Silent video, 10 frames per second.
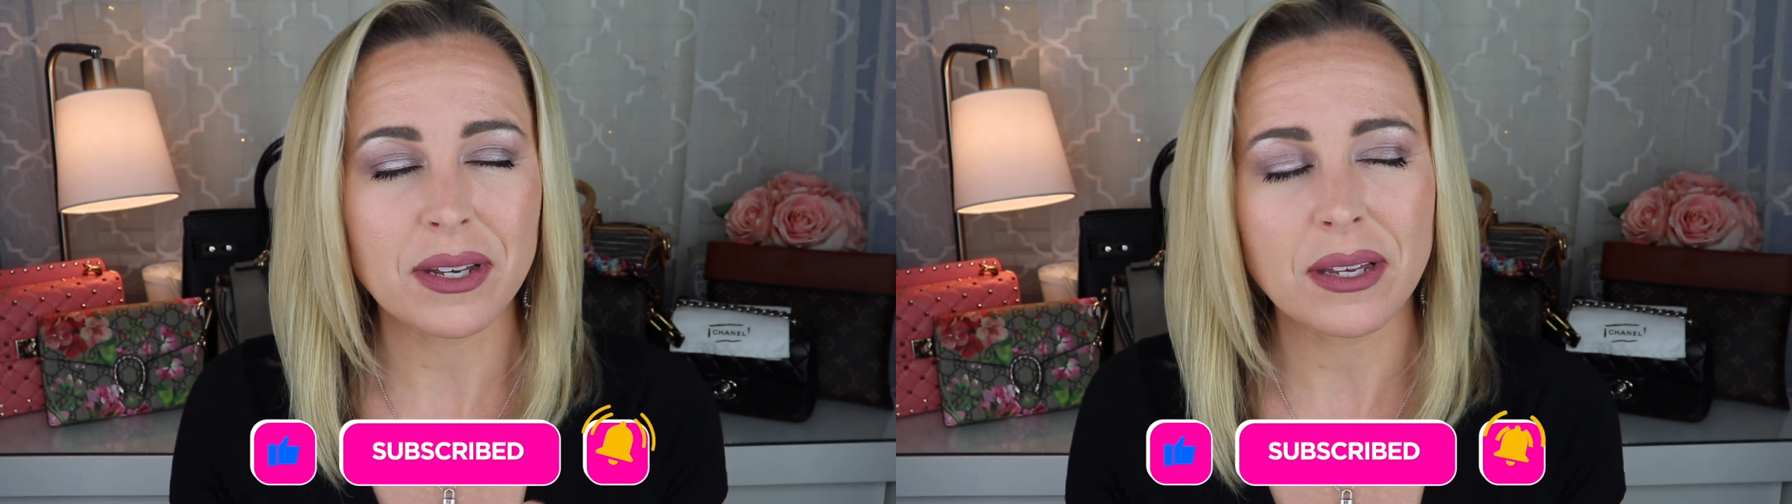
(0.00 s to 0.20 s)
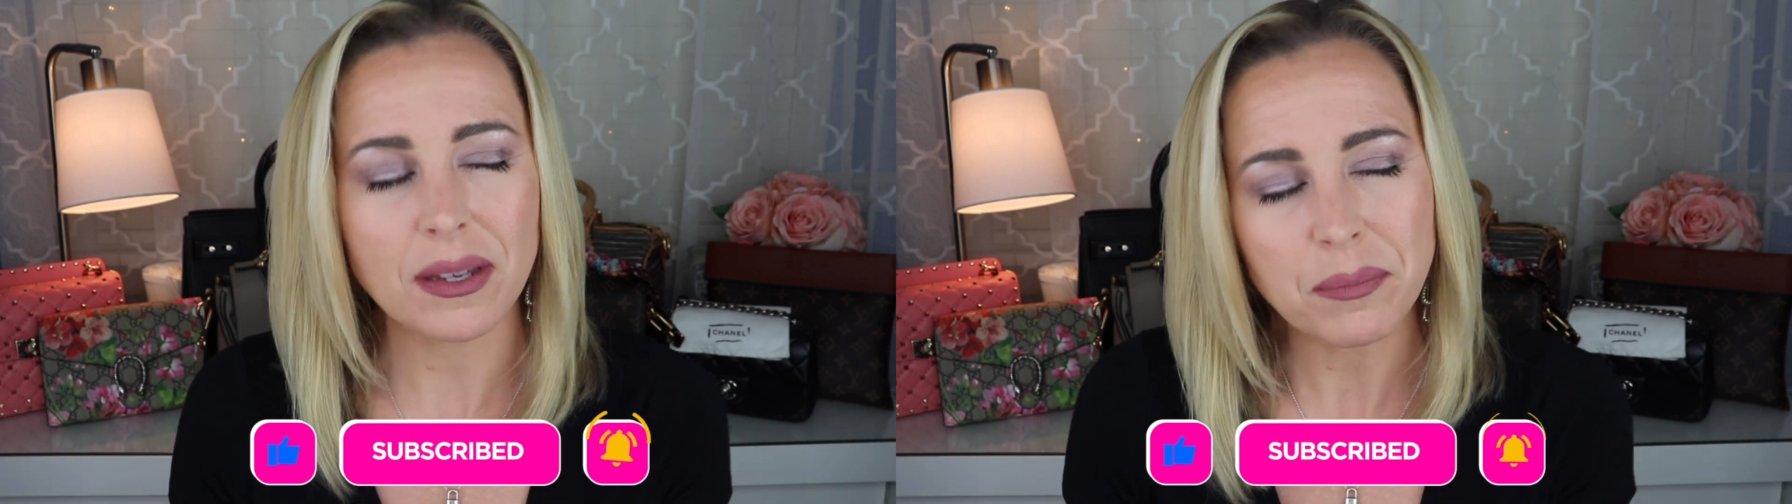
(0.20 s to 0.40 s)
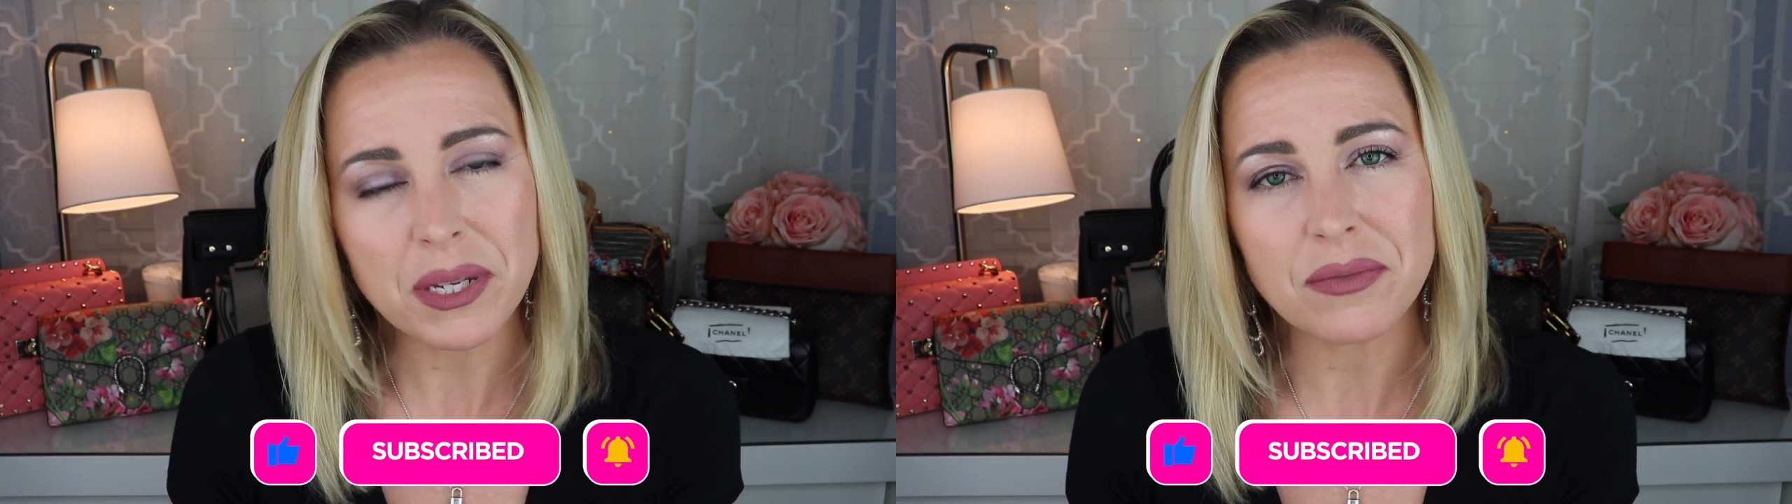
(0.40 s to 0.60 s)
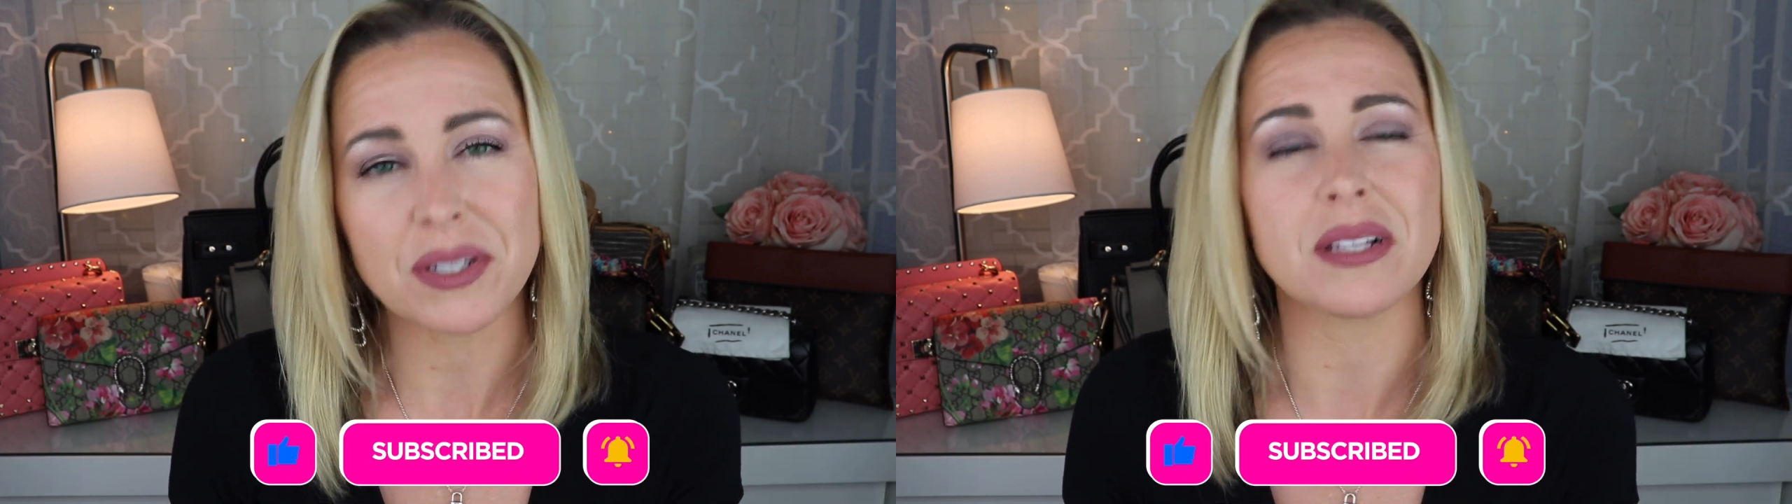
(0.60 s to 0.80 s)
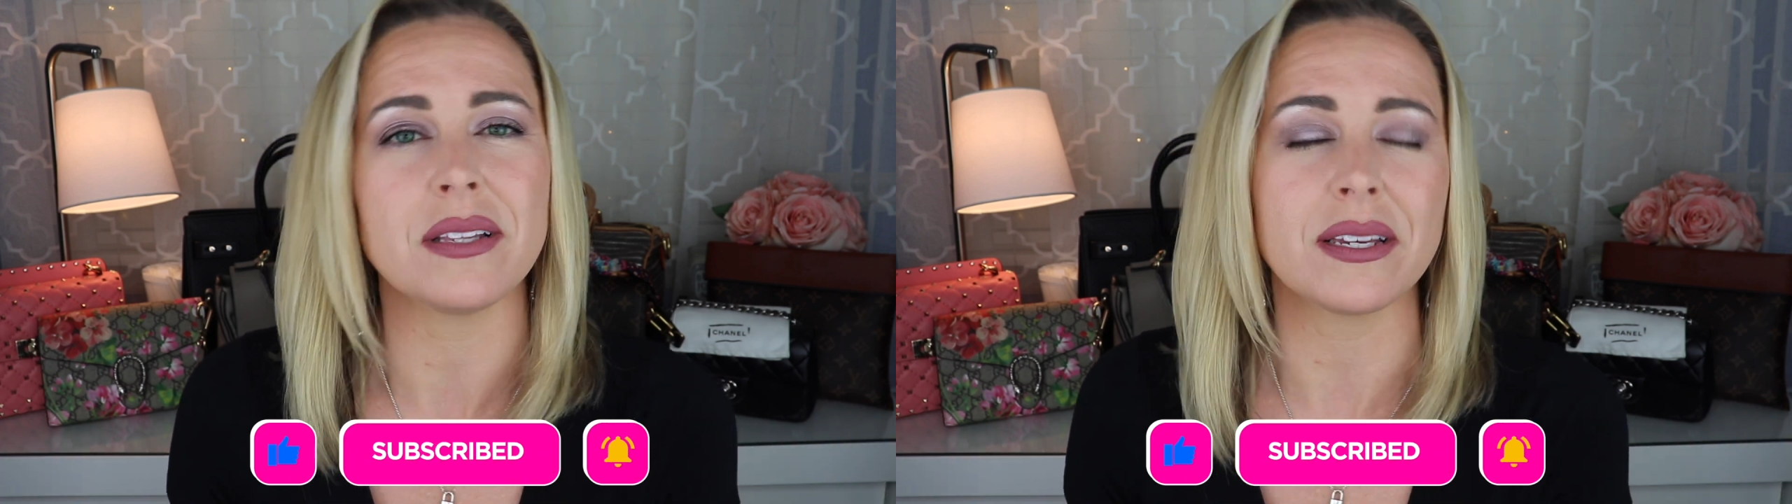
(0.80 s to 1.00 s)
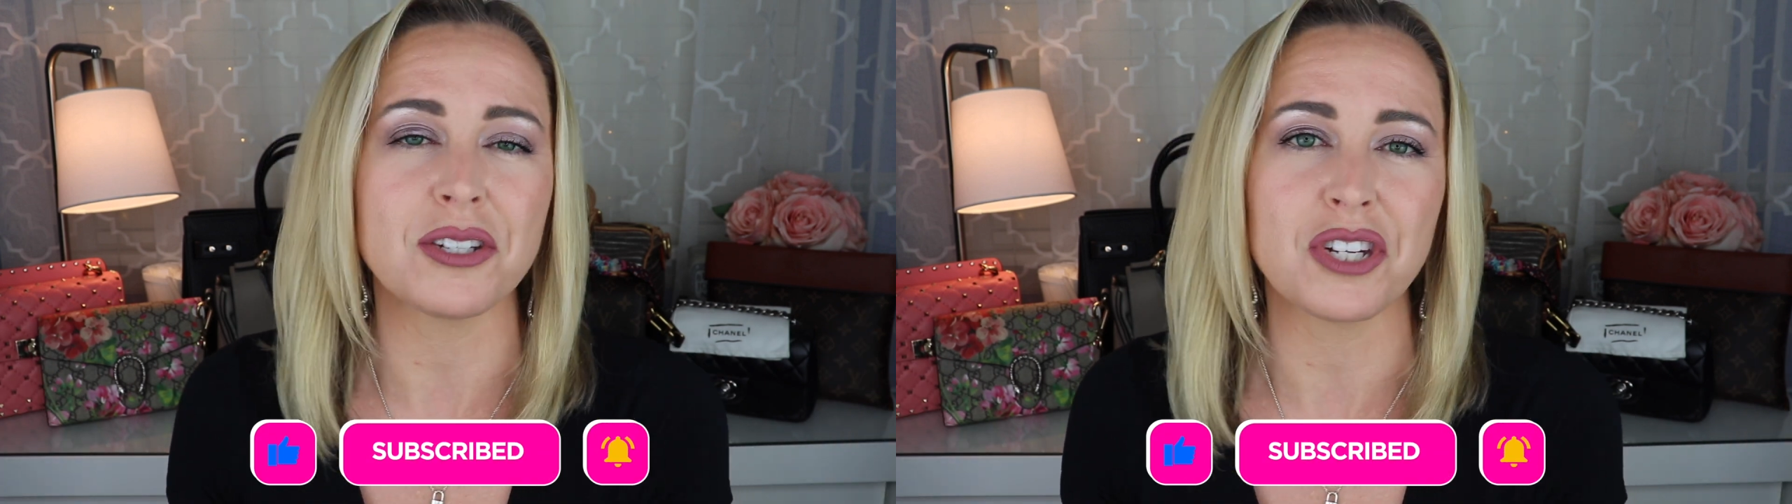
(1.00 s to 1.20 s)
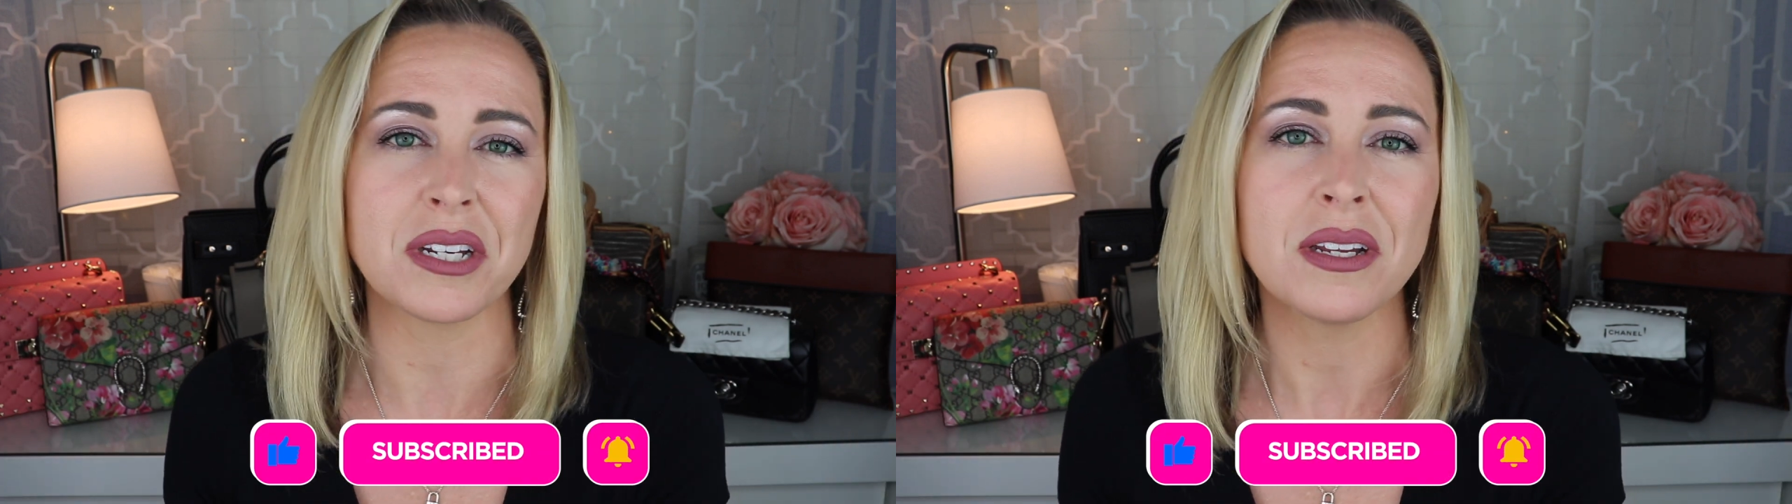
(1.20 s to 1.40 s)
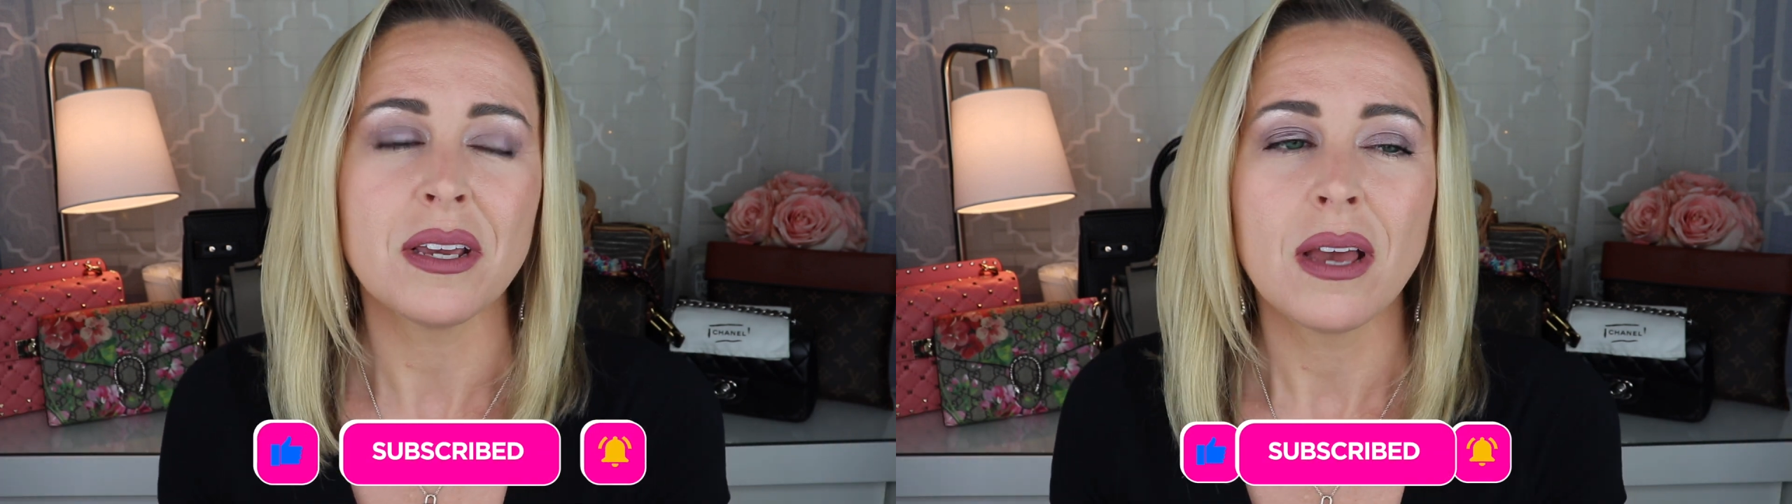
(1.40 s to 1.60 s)
a bit of a
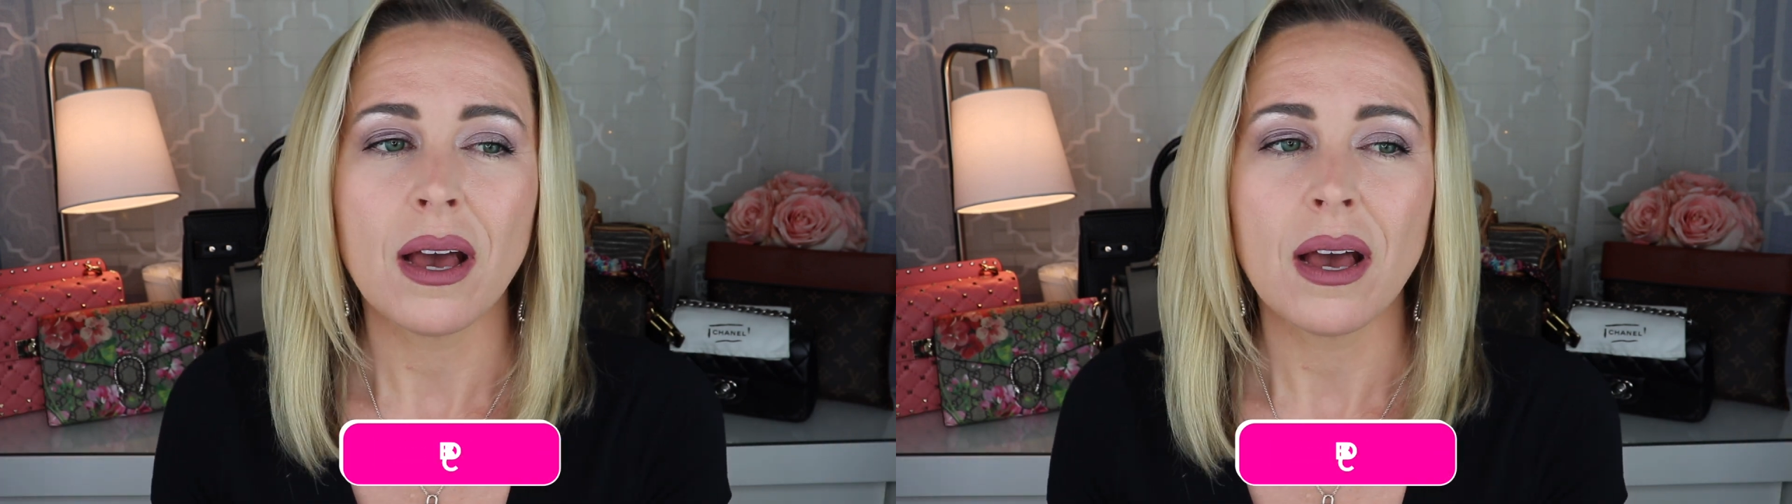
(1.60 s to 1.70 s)
collection